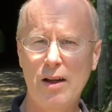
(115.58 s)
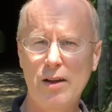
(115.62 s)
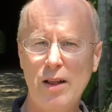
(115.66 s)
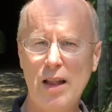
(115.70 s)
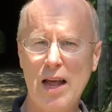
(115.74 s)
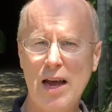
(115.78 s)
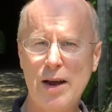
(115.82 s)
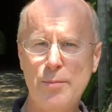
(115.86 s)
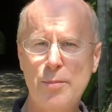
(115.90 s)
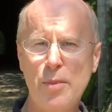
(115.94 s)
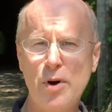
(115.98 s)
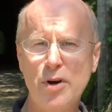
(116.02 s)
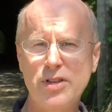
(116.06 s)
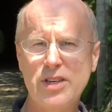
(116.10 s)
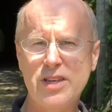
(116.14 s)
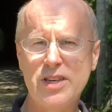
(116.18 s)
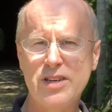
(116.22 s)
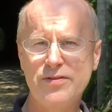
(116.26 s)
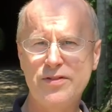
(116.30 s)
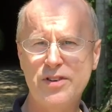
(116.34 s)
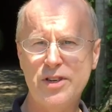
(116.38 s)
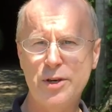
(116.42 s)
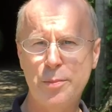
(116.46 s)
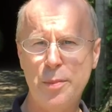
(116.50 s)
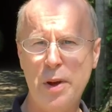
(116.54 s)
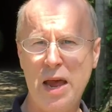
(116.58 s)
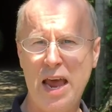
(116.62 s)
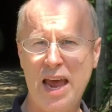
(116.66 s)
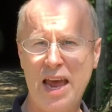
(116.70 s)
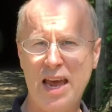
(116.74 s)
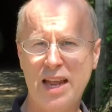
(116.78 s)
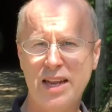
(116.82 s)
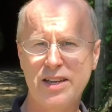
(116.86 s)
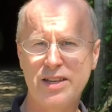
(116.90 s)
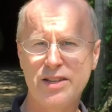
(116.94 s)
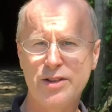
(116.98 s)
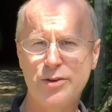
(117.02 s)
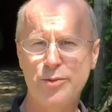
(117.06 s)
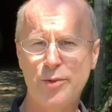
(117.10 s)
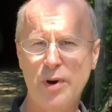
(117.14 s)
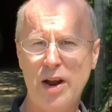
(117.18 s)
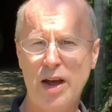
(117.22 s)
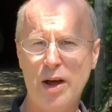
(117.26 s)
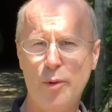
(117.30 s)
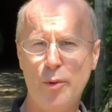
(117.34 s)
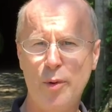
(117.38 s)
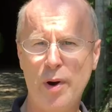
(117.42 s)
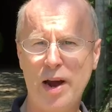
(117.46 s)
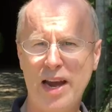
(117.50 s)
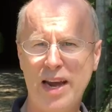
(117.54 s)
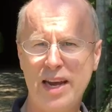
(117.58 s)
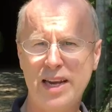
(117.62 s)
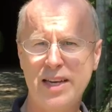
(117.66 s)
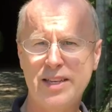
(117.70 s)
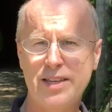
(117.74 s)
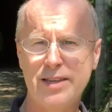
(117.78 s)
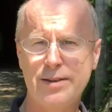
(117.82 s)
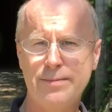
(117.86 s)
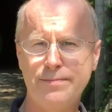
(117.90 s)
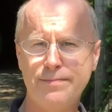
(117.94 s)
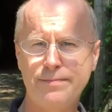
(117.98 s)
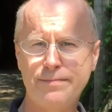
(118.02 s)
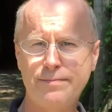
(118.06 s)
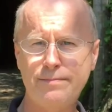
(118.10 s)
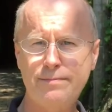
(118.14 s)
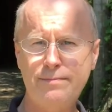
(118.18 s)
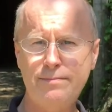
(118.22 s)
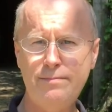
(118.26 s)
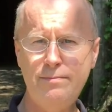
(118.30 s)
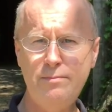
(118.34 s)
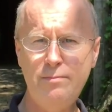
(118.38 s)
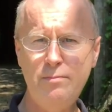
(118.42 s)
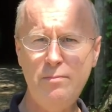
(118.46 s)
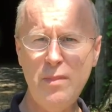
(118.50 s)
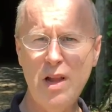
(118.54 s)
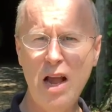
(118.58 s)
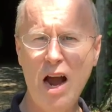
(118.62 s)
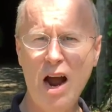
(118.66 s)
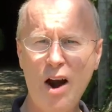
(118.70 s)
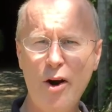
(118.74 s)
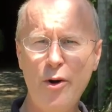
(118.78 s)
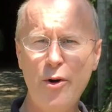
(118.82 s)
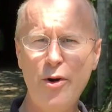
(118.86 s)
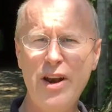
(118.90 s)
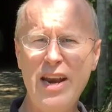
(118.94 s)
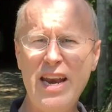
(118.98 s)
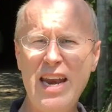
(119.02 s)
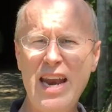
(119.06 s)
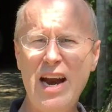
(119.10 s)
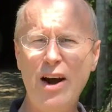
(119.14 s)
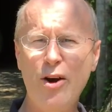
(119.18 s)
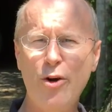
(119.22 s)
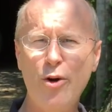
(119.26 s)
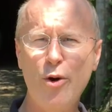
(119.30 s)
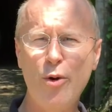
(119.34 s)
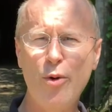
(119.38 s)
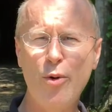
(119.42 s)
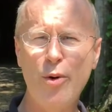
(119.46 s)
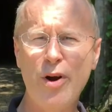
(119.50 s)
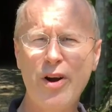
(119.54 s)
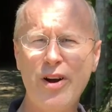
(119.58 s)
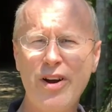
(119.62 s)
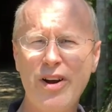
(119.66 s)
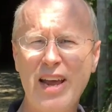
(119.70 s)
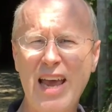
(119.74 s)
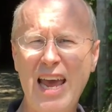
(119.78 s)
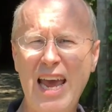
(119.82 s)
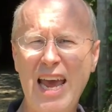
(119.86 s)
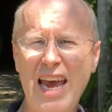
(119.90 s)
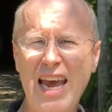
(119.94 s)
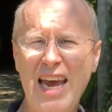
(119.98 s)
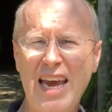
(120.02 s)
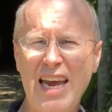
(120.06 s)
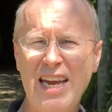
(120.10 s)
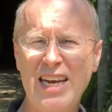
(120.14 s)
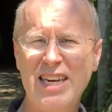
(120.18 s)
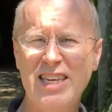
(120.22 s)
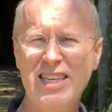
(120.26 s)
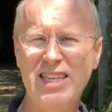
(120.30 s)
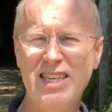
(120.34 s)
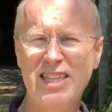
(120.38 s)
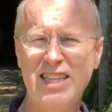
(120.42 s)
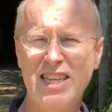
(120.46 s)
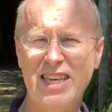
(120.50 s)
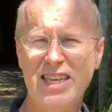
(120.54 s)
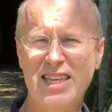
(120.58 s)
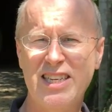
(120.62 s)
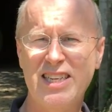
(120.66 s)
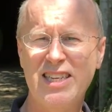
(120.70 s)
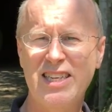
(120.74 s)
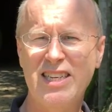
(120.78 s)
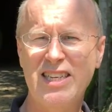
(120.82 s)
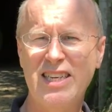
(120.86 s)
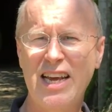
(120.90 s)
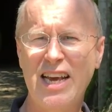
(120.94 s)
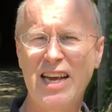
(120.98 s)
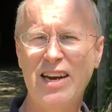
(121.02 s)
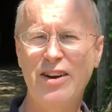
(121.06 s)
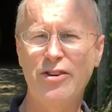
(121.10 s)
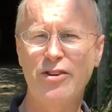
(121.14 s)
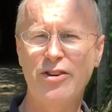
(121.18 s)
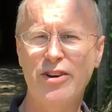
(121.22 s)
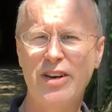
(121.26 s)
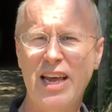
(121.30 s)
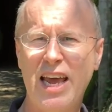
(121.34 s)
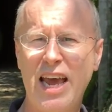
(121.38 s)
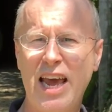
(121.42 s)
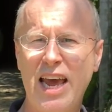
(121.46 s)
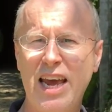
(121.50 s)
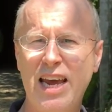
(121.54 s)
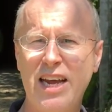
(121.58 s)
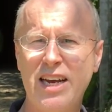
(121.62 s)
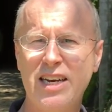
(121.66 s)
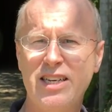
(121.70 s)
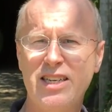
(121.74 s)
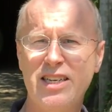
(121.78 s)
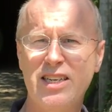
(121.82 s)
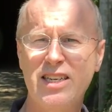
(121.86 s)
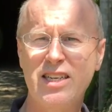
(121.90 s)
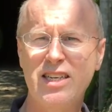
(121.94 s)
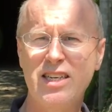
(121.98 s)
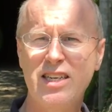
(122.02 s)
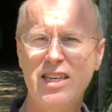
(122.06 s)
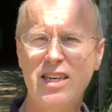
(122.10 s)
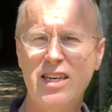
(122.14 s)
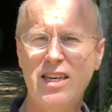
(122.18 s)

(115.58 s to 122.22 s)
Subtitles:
like most of Japan's railways, are a narrower gauge than standard gauge.